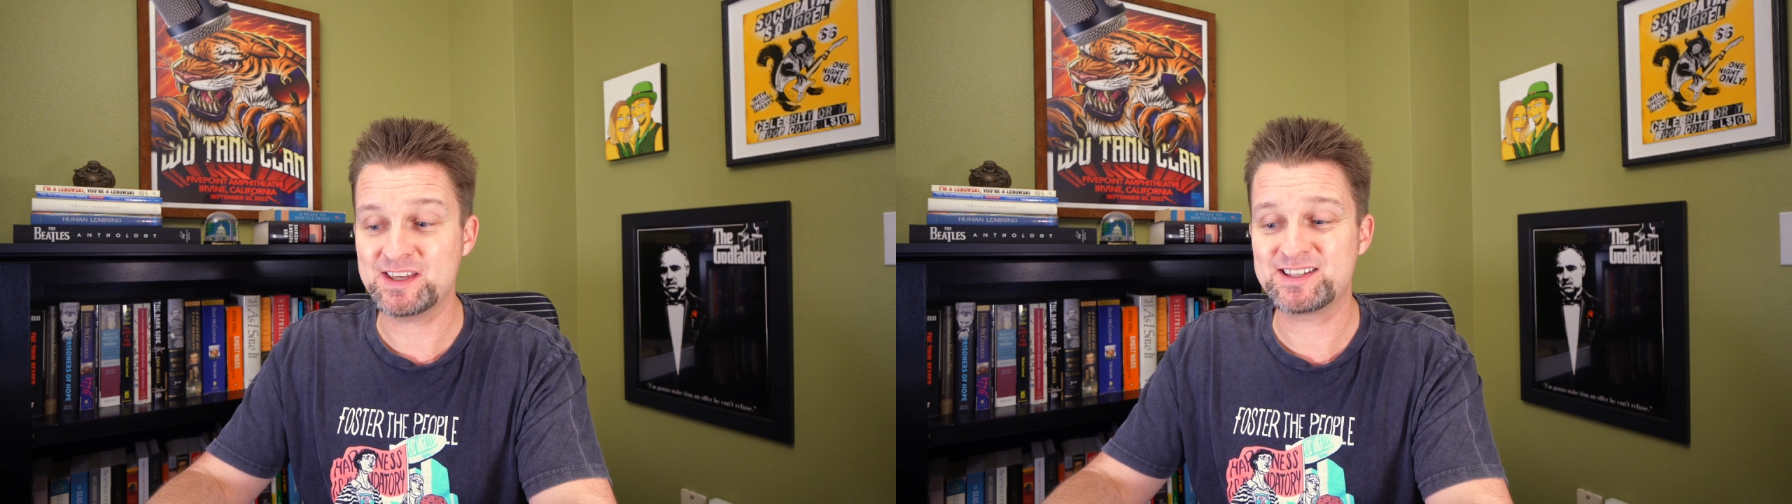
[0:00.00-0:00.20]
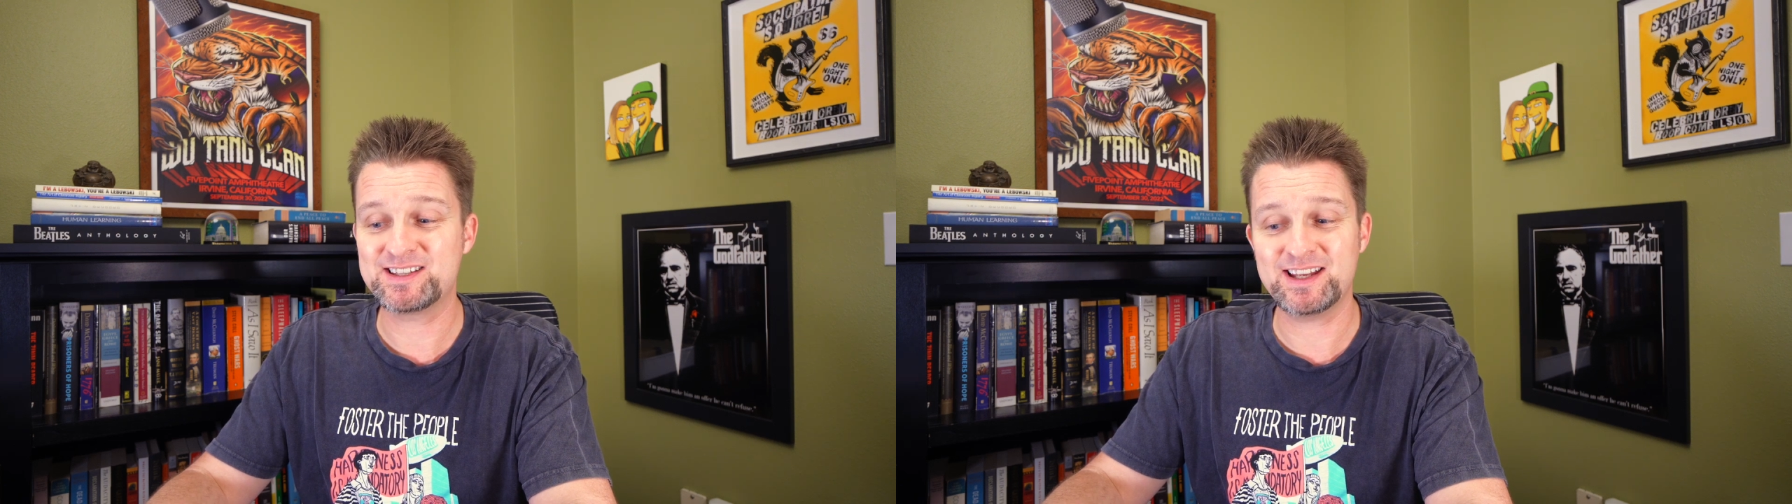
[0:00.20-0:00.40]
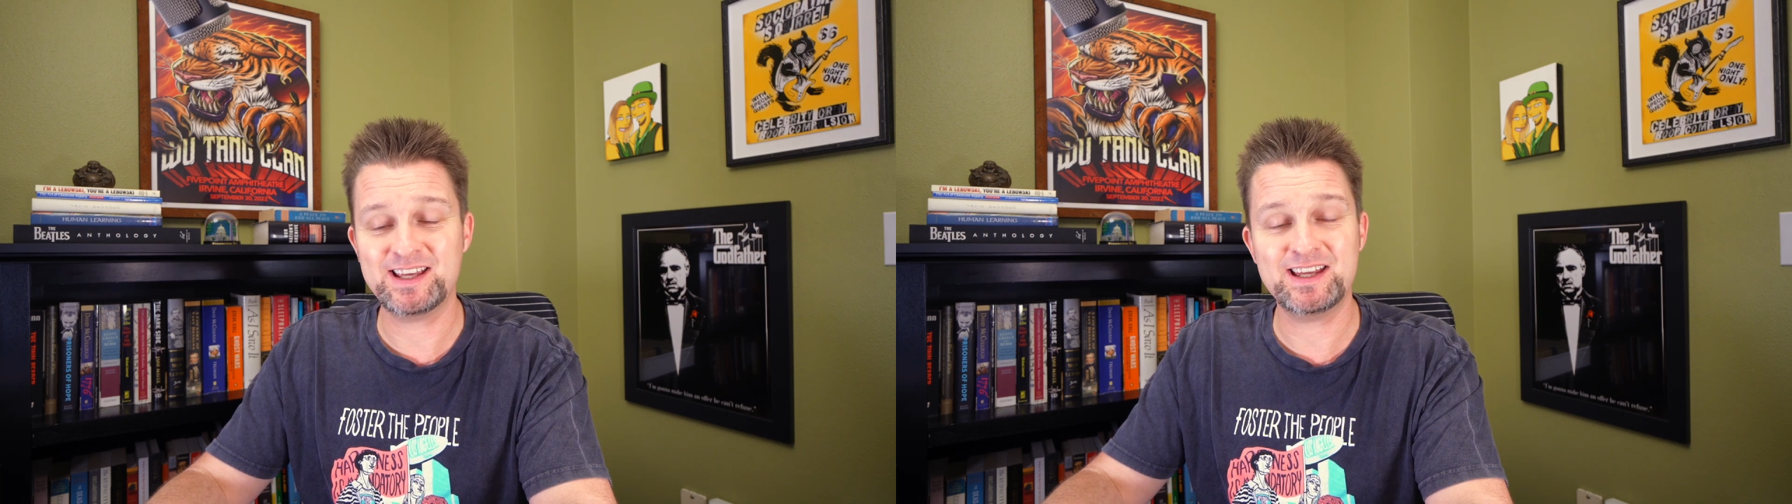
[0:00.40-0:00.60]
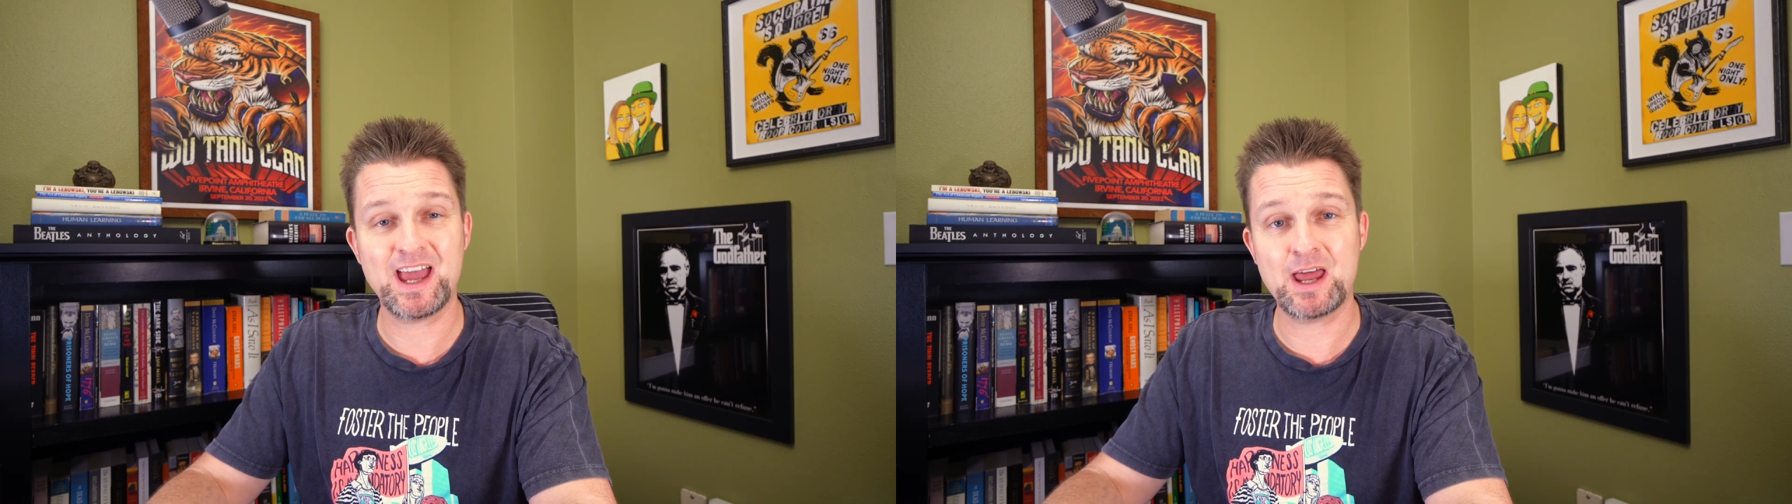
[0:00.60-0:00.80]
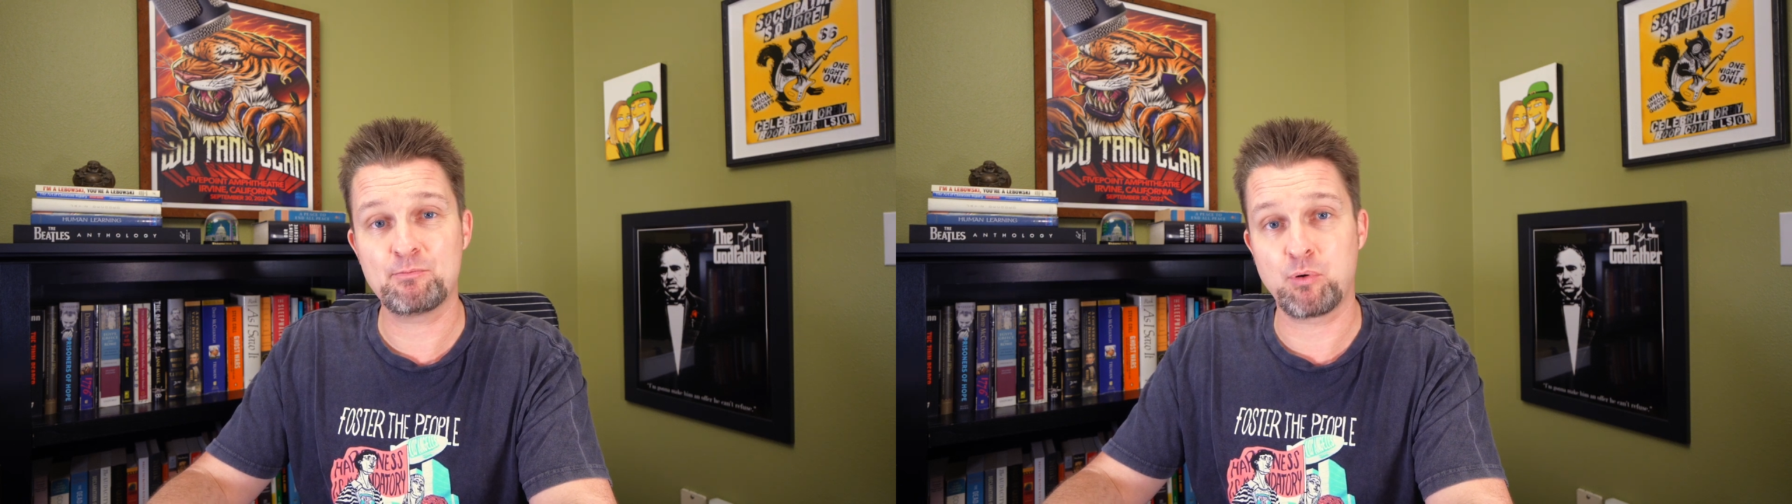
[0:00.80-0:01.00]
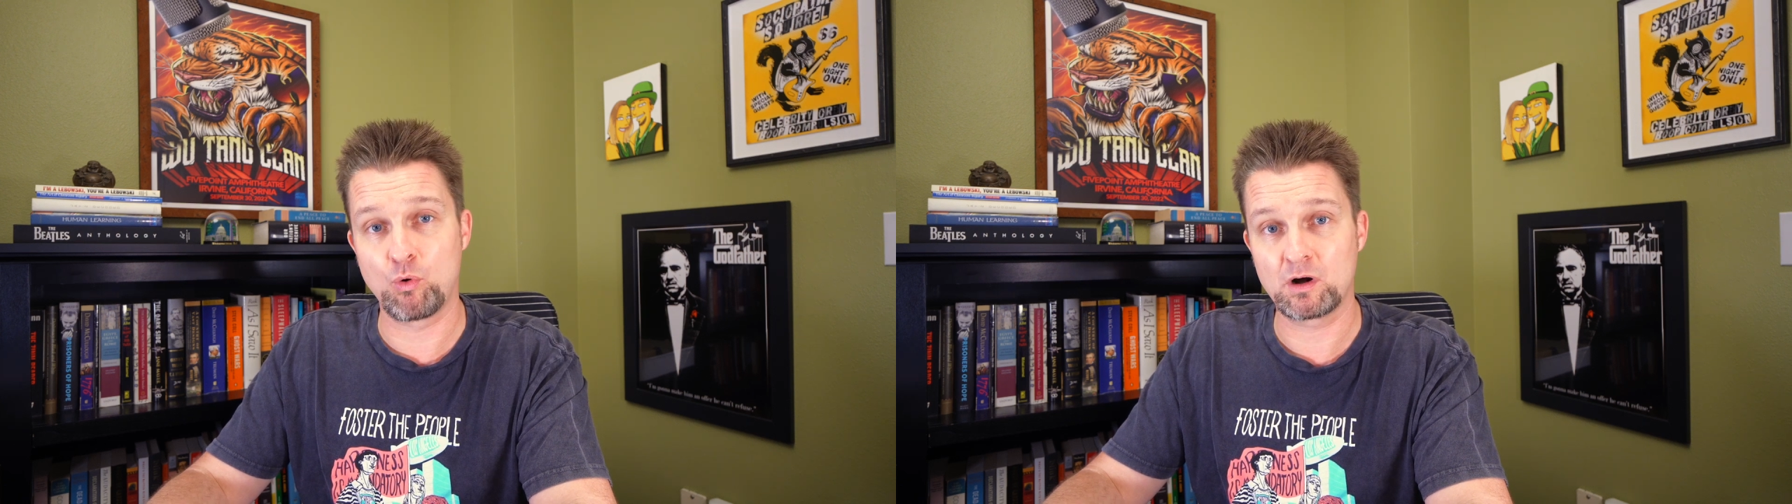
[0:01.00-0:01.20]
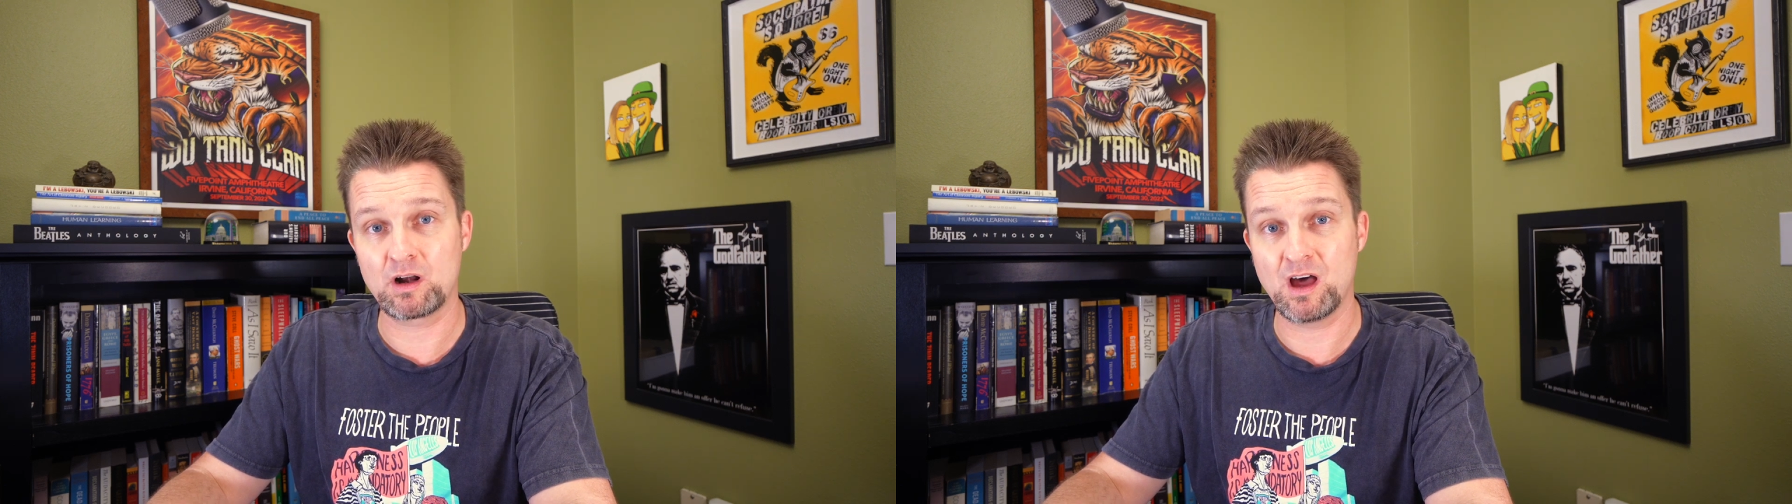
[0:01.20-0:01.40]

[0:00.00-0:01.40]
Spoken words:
city and port